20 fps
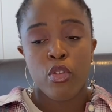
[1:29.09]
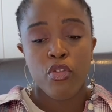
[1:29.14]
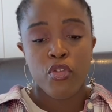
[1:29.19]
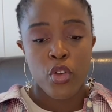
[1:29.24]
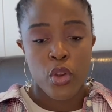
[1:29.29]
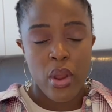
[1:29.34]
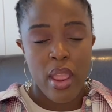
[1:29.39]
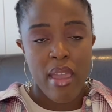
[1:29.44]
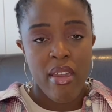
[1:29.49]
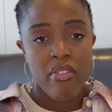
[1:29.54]

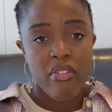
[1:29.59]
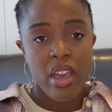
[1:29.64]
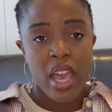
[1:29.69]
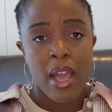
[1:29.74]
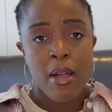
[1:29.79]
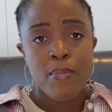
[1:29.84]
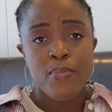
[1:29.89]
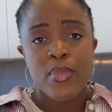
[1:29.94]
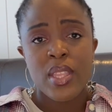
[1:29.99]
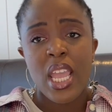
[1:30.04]
forever.
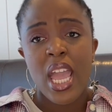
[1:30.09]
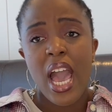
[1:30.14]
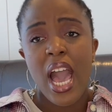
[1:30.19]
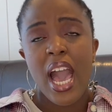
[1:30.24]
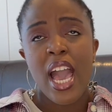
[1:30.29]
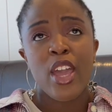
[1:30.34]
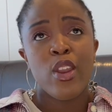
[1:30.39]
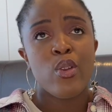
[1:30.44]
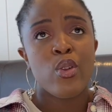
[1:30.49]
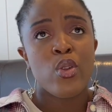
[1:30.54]

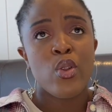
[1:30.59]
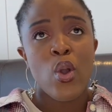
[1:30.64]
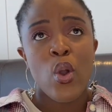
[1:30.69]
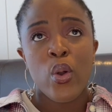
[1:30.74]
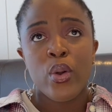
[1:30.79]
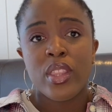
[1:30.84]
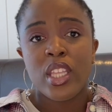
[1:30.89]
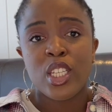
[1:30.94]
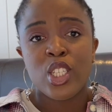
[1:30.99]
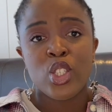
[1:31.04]
I don't know,
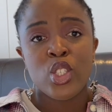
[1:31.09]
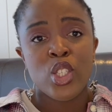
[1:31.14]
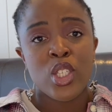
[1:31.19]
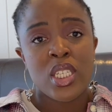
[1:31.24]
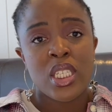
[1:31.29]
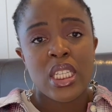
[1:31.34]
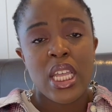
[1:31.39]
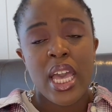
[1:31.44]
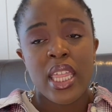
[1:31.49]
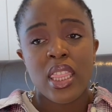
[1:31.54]
there's
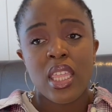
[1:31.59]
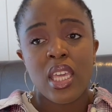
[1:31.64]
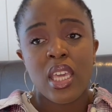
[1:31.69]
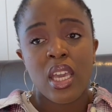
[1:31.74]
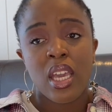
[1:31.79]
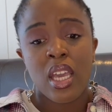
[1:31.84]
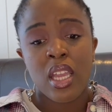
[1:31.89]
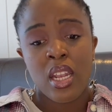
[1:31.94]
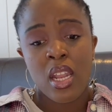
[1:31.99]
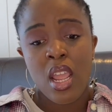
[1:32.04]
just, I think,
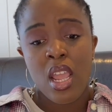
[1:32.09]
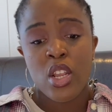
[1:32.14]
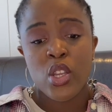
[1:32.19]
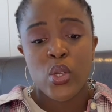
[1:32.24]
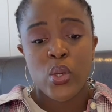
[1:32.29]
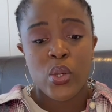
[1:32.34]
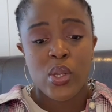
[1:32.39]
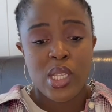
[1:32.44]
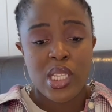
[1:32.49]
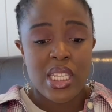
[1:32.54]
an
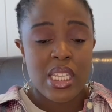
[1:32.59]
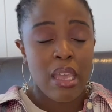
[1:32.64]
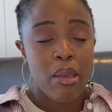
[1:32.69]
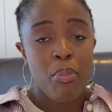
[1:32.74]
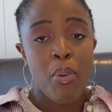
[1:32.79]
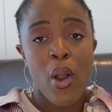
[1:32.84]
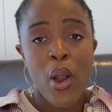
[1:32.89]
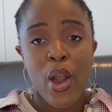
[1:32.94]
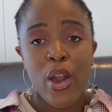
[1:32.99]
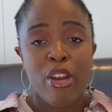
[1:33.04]
interesting
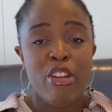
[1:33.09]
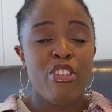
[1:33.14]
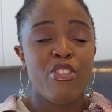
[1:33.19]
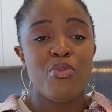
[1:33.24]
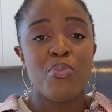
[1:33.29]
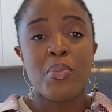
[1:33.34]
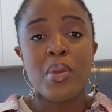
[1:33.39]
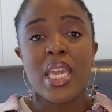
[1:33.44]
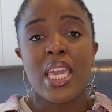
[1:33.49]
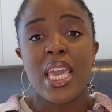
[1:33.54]
part of
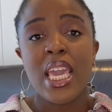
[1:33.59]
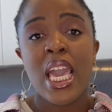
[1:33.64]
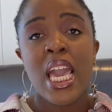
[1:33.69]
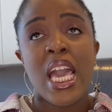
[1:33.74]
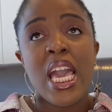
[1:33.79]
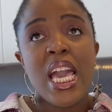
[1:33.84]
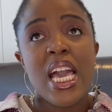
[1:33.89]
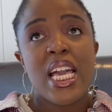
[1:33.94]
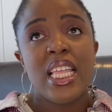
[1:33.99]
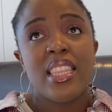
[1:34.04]
me
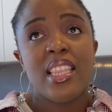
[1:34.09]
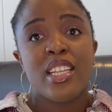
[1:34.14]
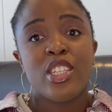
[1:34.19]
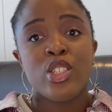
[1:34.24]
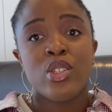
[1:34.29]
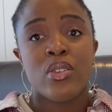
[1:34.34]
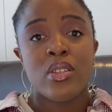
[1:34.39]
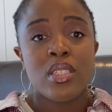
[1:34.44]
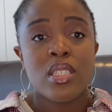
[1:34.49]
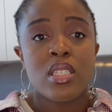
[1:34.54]
that
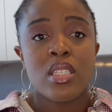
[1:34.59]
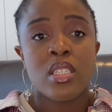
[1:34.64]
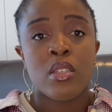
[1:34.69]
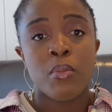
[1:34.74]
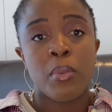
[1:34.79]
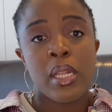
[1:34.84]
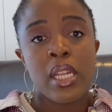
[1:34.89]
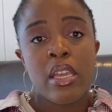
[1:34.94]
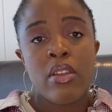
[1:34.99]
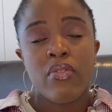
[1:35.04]
chooses to
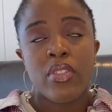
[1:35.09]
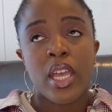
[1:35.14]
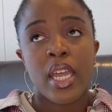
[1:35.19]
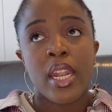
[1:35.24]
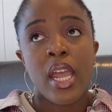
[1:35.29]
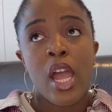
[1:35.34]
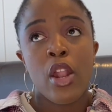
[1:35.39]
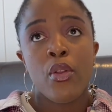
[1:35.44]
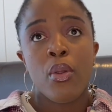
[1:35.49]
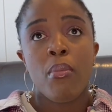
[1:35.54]
believe that
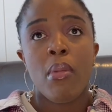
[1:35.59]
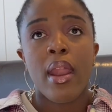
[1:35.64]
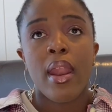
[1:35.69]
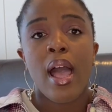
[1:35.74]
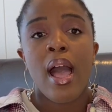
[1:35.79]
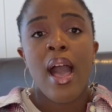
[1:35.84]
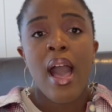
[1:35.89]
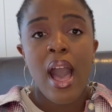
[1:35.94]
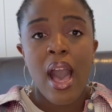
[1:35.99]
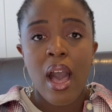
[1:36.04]
no matter
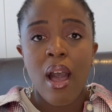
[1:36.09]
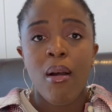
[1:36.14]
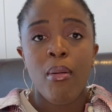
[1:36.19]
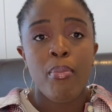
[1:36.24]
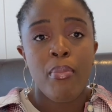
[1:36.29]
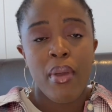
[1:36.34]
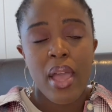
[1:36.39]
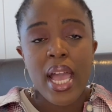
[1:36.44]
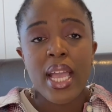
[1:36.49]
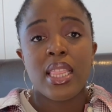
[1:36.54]
how
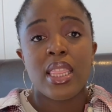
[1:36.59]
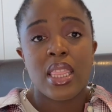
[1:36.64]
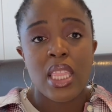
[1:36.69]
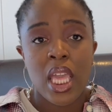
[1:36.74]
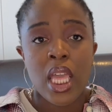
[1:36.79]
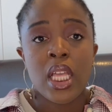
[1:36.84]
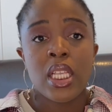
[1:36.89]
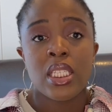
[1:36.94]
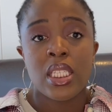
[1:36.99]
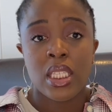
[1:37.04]
bad
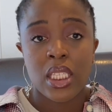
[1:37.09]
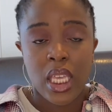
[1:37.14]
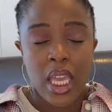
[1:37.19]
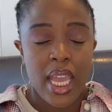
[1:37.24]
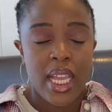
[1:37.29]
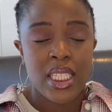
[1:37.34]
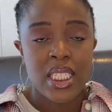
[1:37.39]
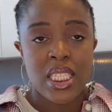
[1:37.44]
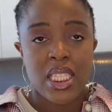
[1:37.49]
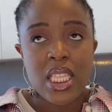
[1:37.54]
things
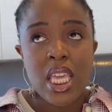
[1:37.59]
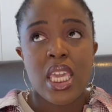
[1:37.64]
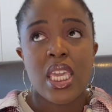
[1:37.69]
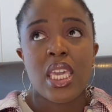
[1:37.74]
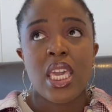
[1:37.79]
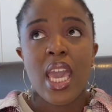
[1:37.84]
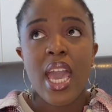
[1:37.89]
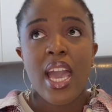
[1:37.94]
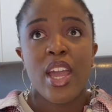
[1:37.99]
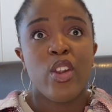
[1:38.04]
get, they
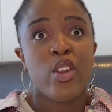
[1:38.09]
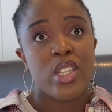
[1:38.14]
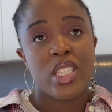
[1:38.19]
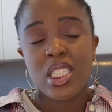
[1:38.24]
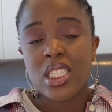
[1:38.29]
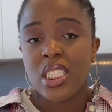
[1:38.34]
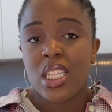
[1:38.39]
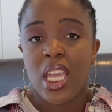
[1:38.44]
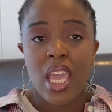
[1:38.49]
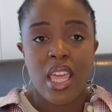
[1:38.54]
cannot
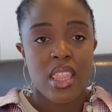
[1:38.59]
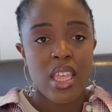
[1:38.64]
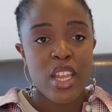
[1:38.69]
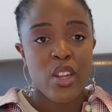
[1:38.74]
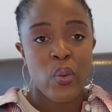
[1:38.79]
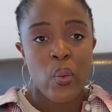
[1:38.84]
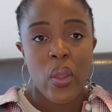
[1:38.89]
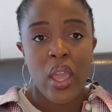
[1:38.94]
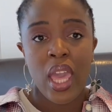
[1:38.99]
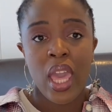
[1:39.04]
stay that
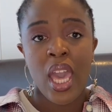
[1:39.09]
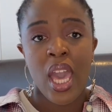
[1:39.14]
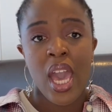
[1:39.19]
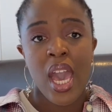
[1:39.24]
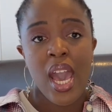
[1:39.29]
way.